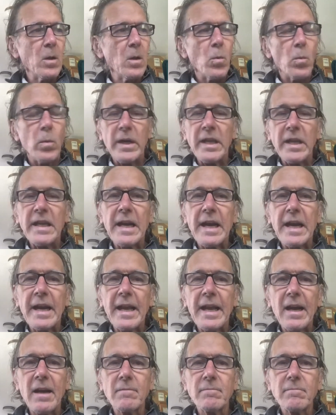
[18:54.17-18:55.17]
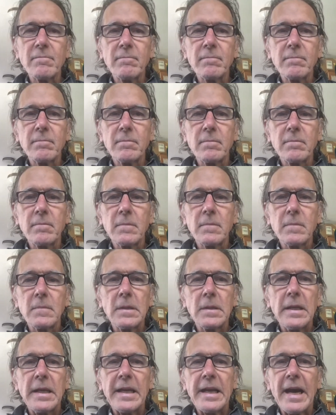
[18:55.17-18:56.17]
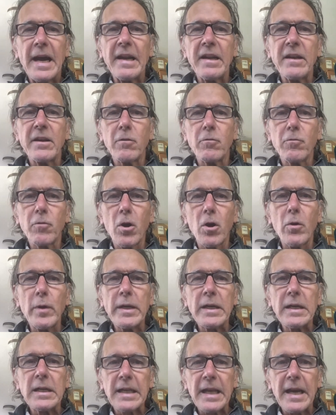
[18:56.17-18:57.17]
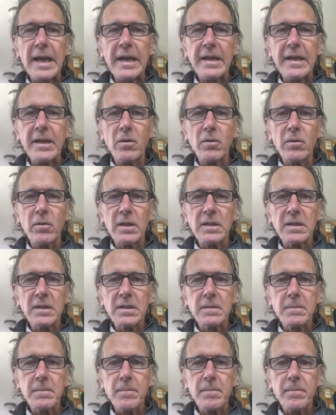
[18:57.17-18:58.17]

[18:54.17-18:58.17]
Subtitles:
When he got out, he got into growing gladiolas.